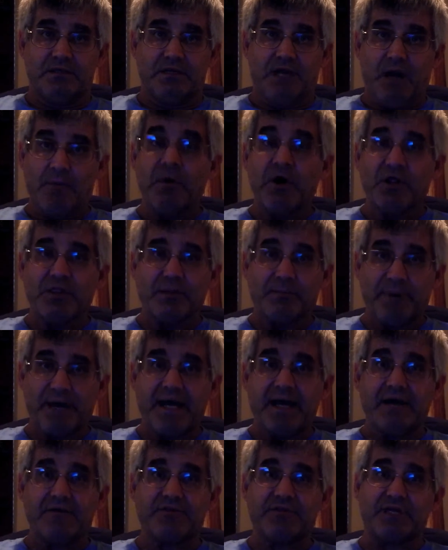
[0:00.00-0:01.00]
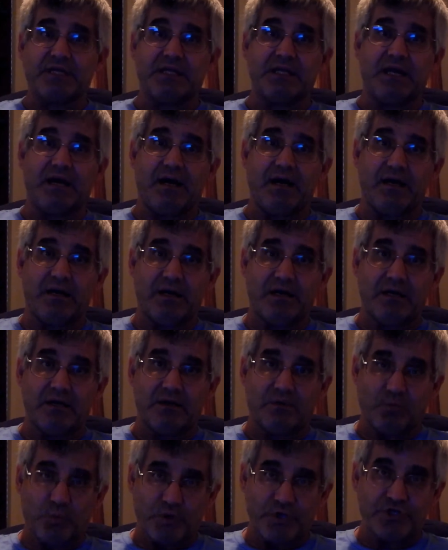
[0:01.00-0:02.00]
I'm on the path that
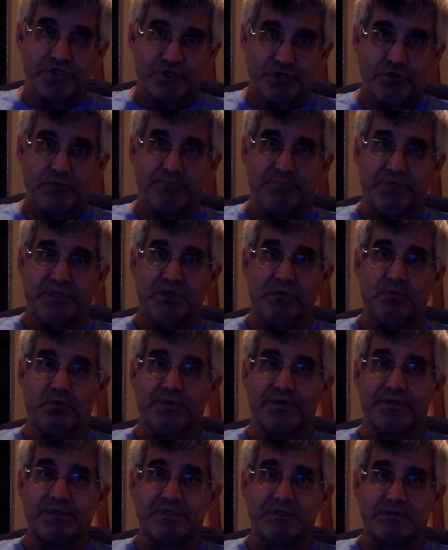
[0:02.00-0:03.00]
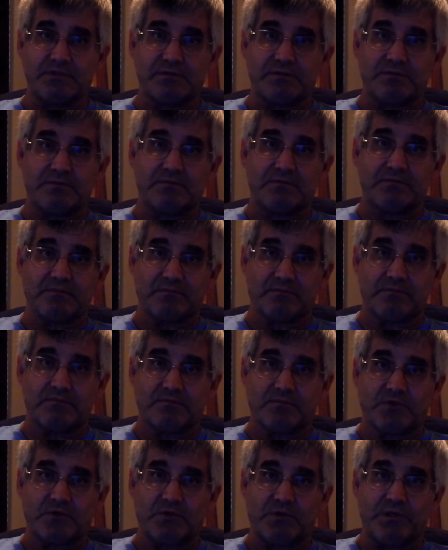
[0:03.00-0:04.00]
we should be with these
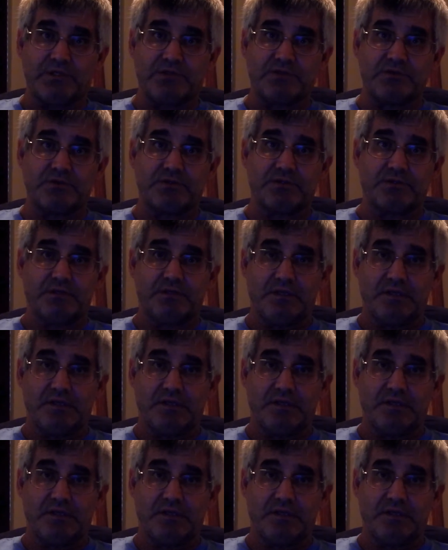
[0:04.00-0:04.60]
creatures.